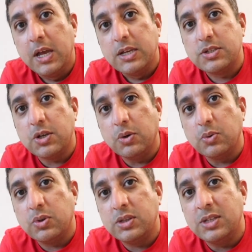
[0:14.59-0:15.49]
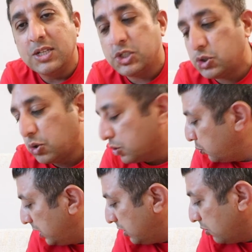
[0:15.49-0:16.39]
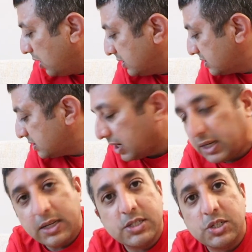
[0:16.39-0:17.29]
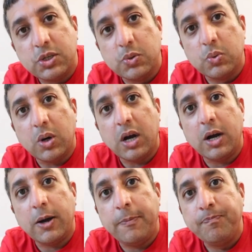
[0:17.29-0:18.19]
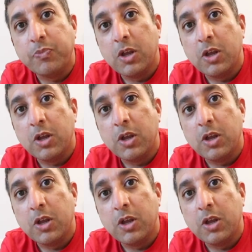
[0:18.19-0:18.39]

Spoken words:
So this short video I decided to